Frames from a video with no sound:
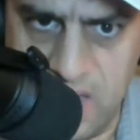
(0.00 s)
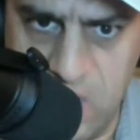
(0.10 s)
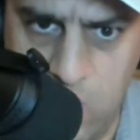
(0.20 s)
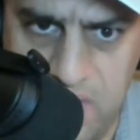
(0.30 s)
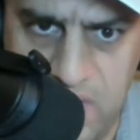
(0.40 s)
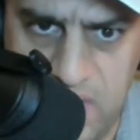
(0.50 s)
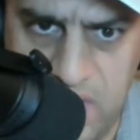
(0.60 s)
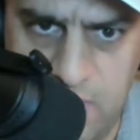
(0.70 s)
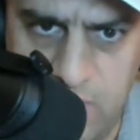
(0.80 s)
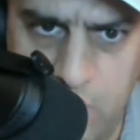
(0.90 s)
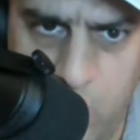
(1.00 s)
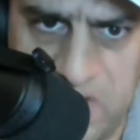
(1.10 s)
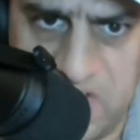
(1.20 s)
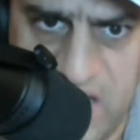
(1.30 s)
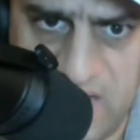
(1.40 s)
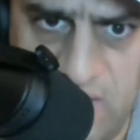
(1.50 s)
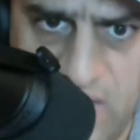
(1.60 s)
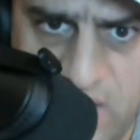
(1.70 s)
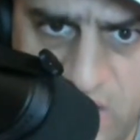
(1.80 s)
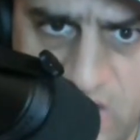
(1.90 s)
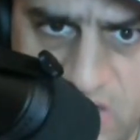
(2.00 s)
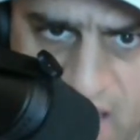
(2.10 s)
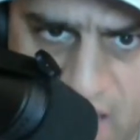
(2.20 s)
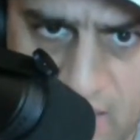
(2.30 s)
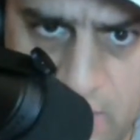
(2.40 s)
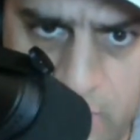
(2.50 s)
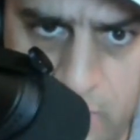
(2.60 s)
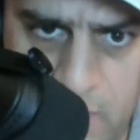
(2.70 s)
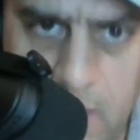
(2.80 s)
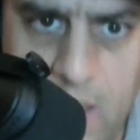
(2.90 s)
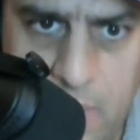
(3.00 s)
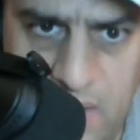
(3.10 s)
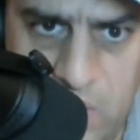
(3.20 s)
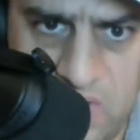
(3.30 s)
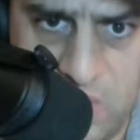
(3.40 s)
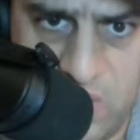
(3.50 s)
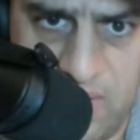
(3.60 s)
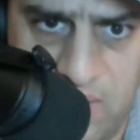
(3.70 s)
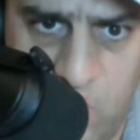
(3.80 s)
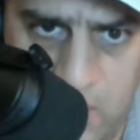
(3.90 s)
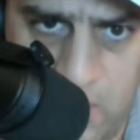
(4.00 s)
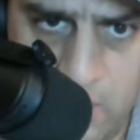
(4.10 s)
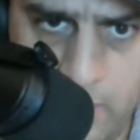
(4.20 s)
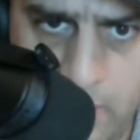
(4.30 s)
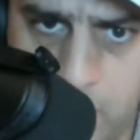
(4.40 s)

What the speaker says: I thought he won that thing more decisively than the judges had it, but he was a rightful winner.